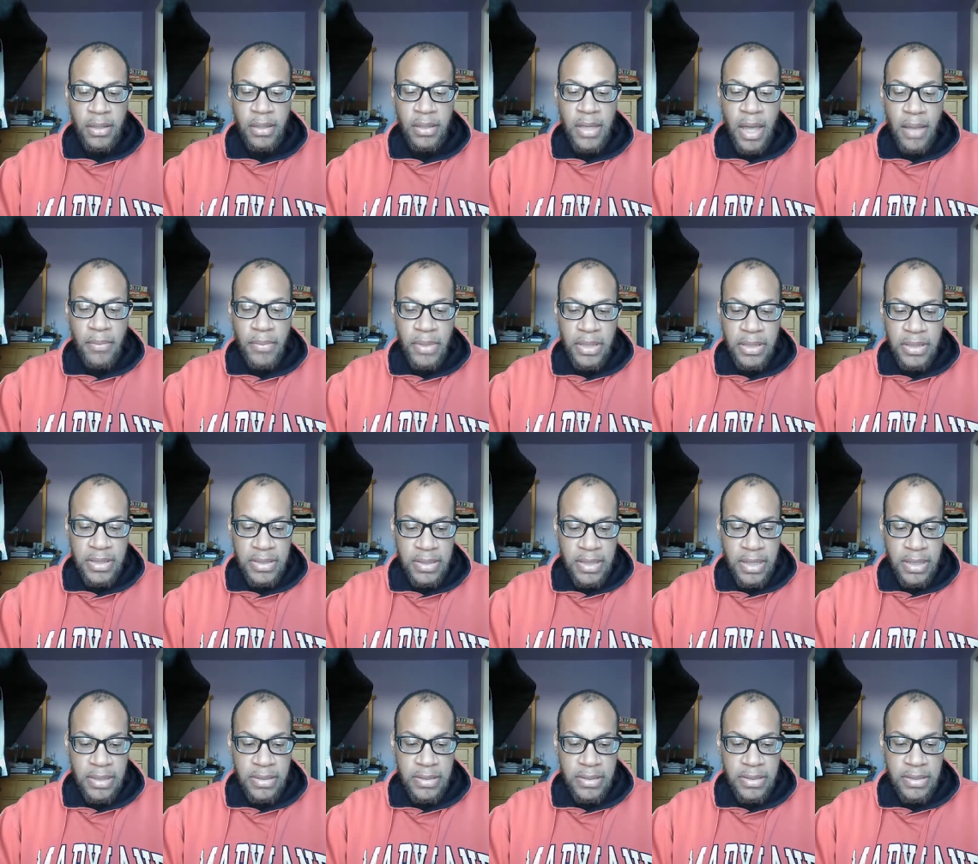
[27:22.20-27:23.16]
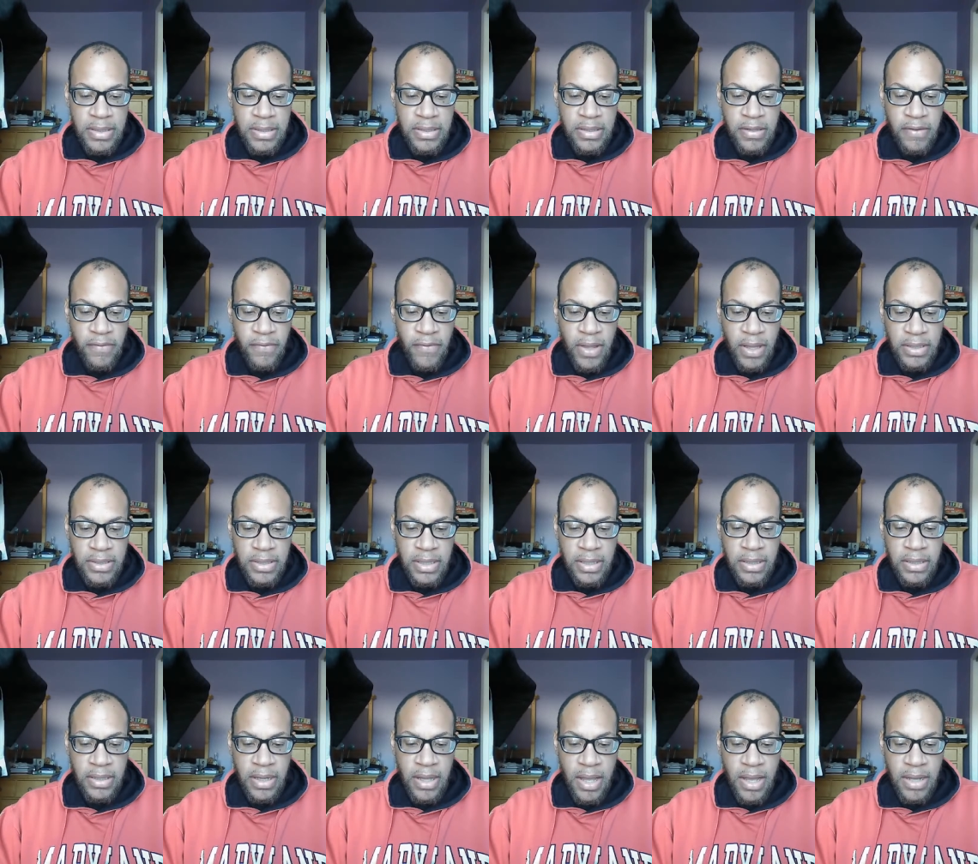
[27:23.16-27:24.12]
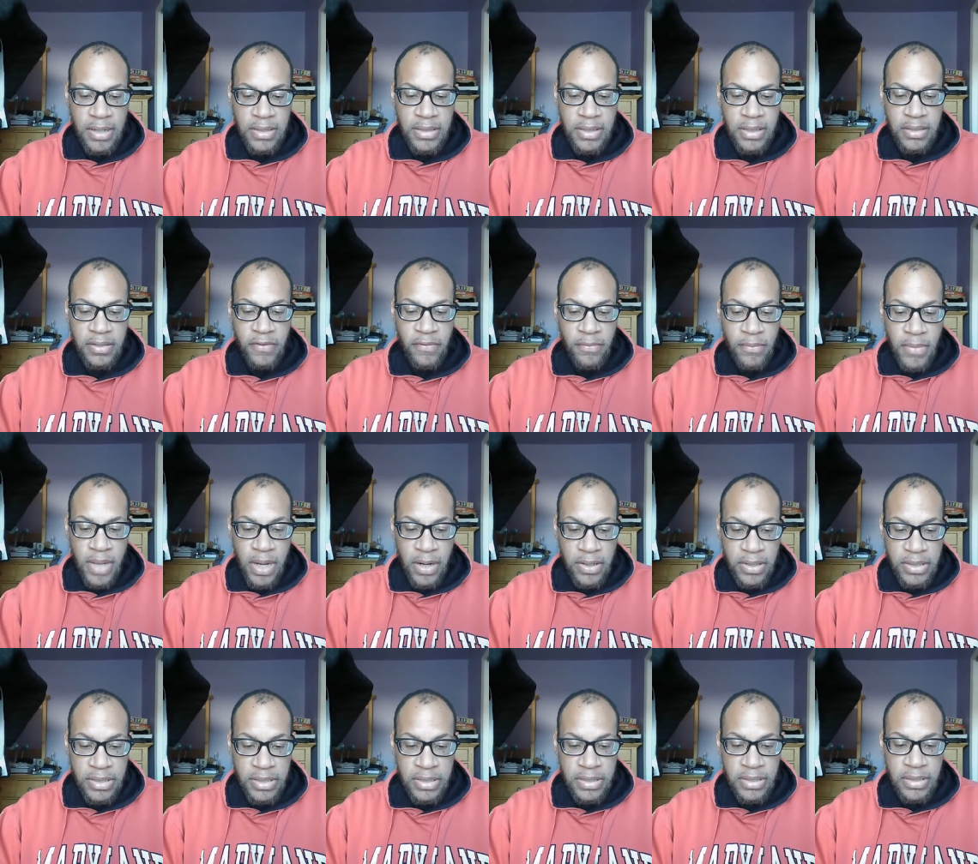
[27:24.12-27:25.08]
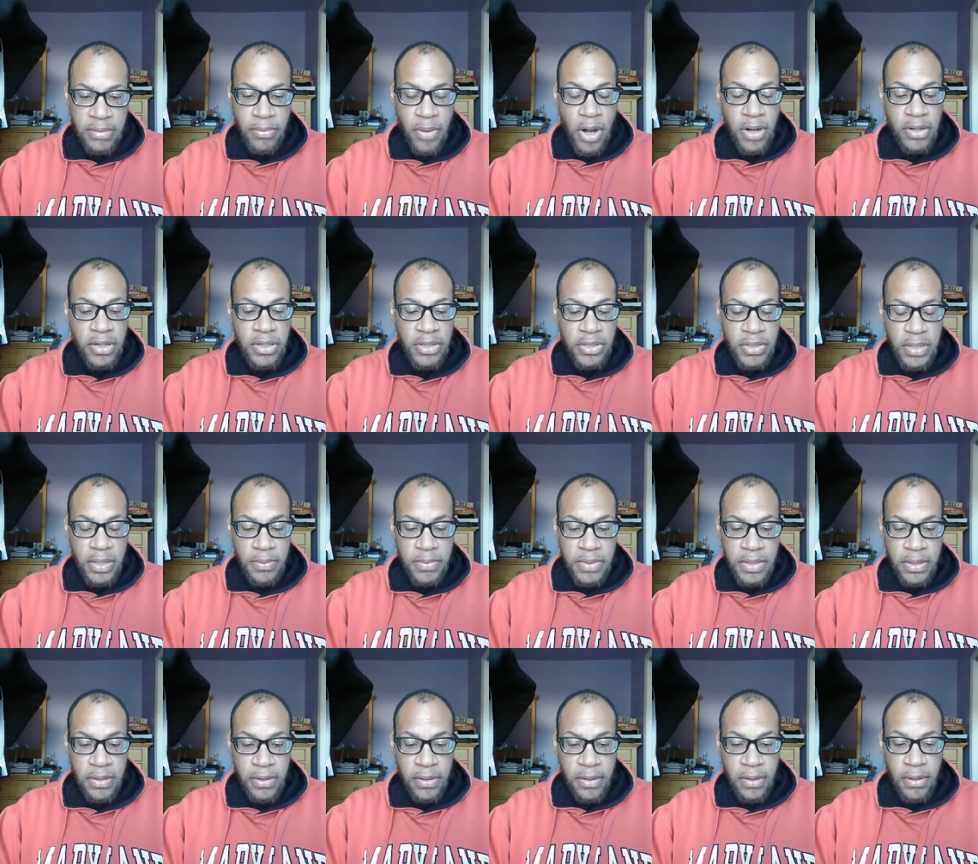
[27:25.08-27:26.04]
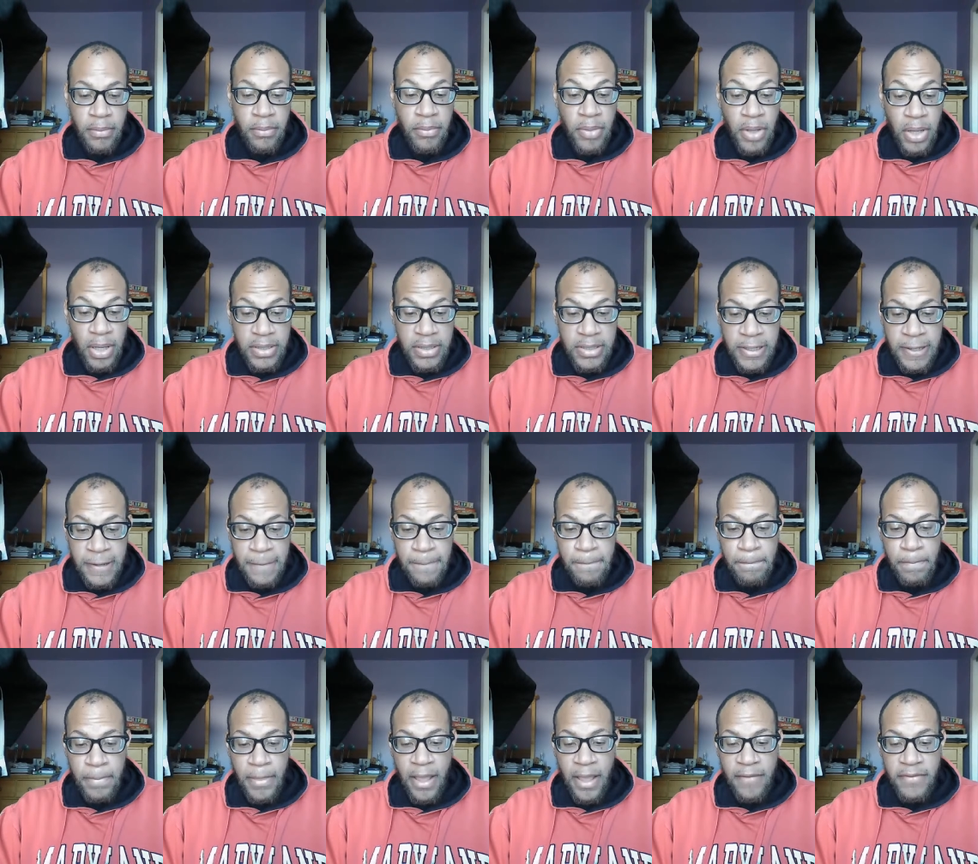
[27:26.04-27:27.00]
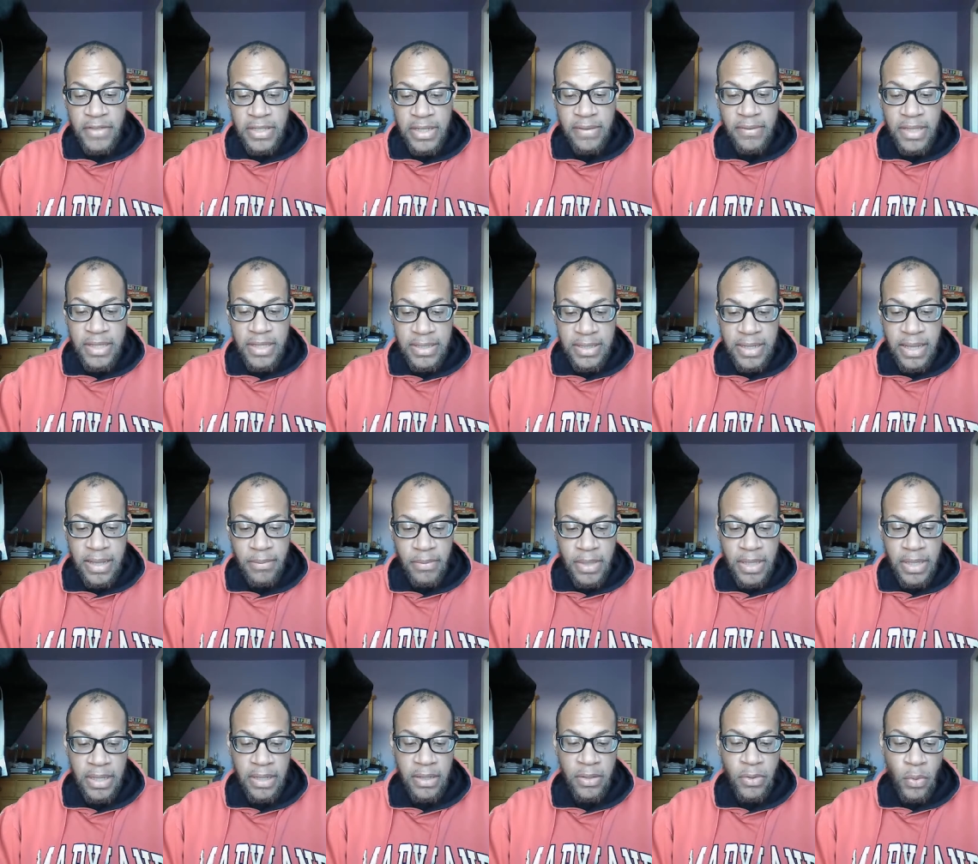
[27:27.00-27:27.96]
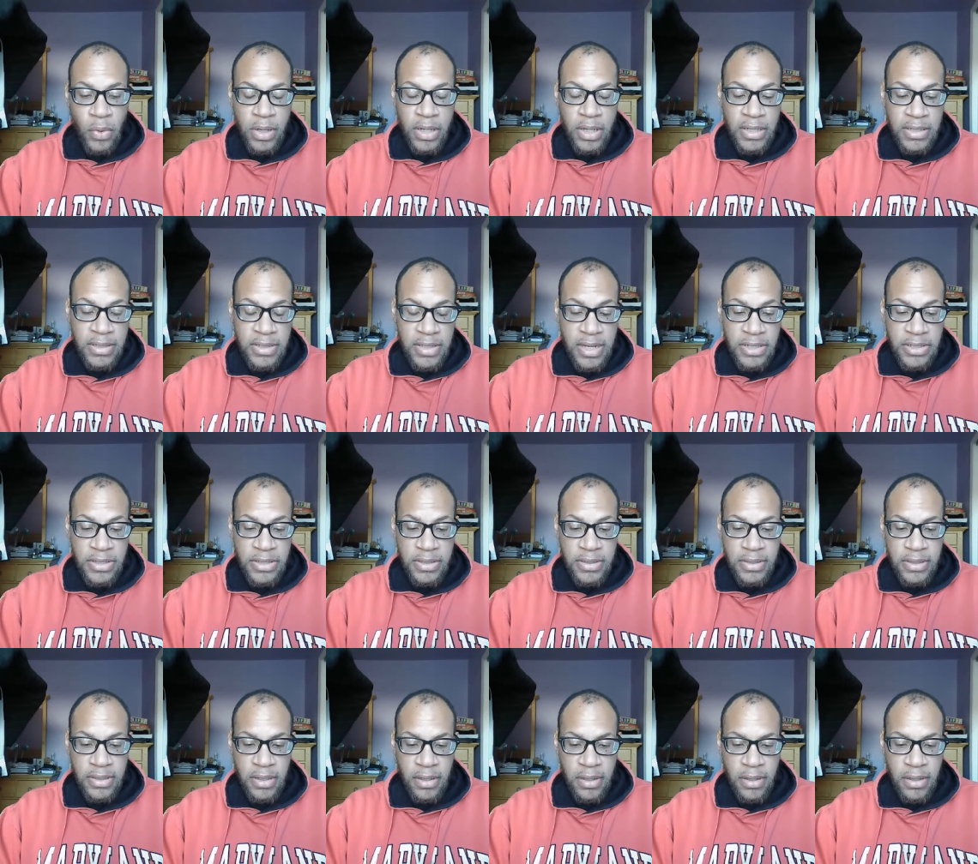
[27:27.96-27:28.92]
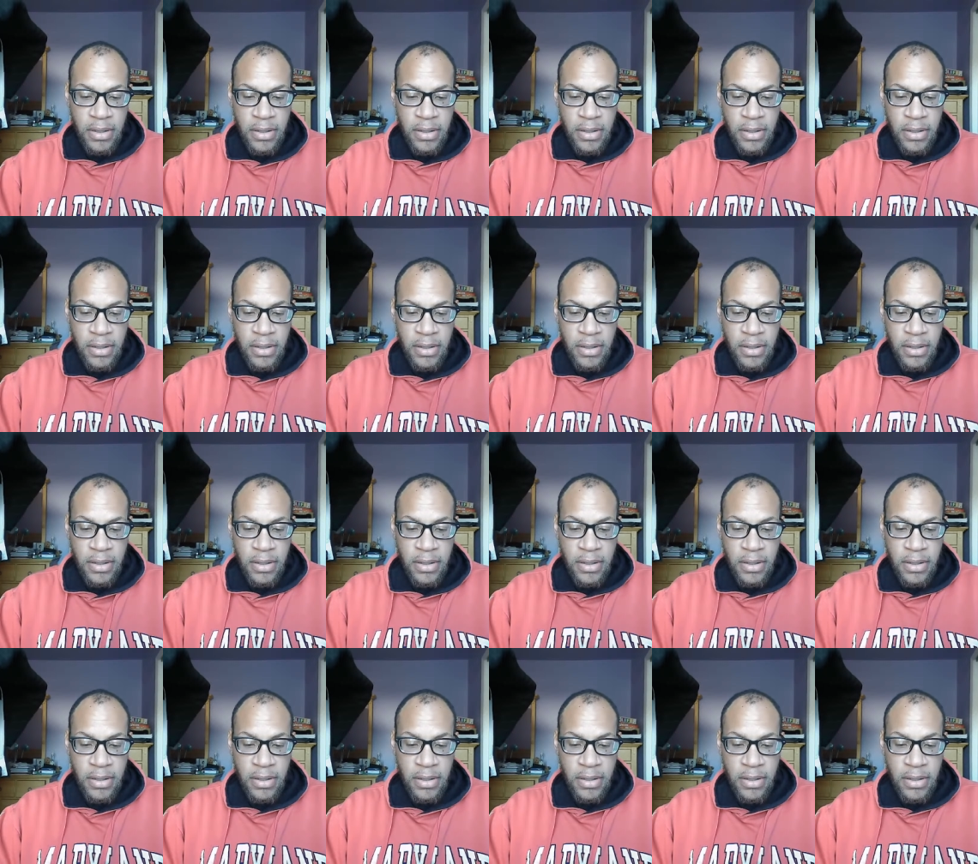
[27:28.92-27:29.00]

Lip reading: Gottman discusses this effect in the context of marriages and partnerships, but I've seen the same thing in organizations.